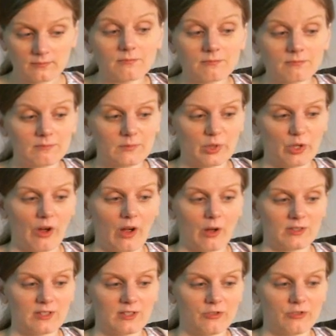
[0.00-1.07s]
So I
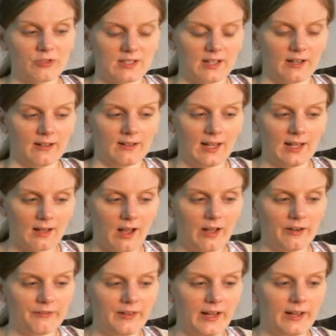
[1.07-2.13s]
was interested in that kind
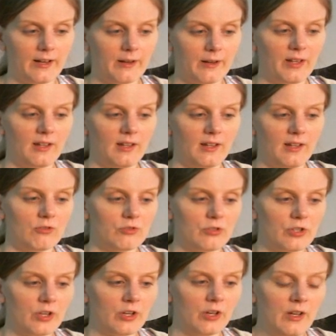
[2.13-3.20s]
of data being used.
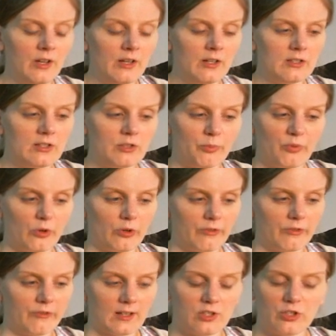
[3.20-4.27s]
Support
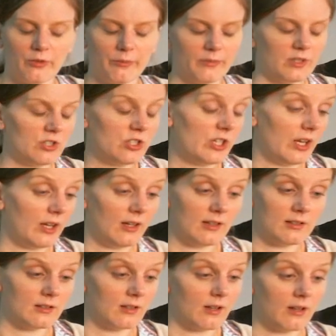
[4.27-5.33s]
vector machine
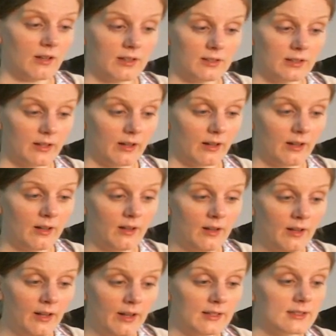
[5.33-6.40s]

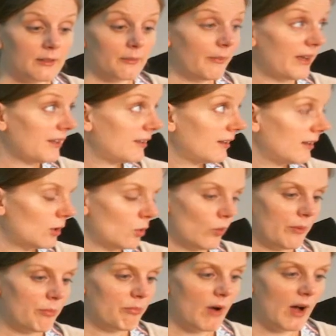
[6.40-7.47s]
is a method,
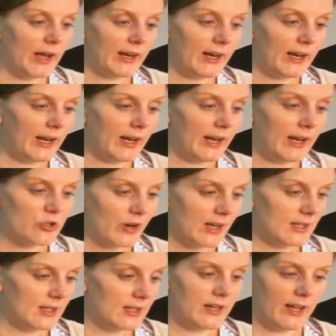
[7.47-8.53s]
web mining,
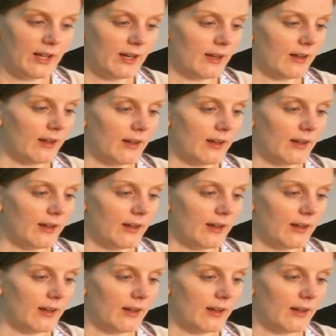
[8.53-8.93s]
trace data,